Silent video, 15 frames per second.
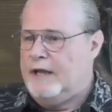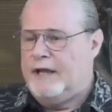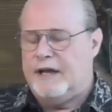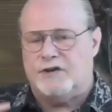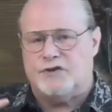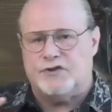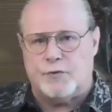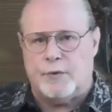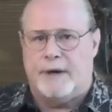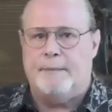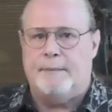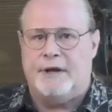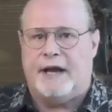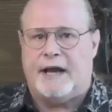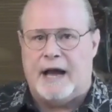
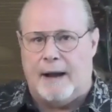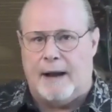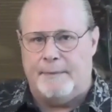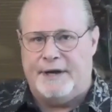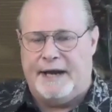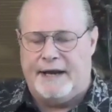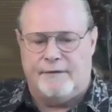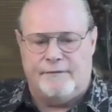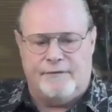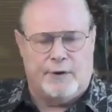extremely accommodative.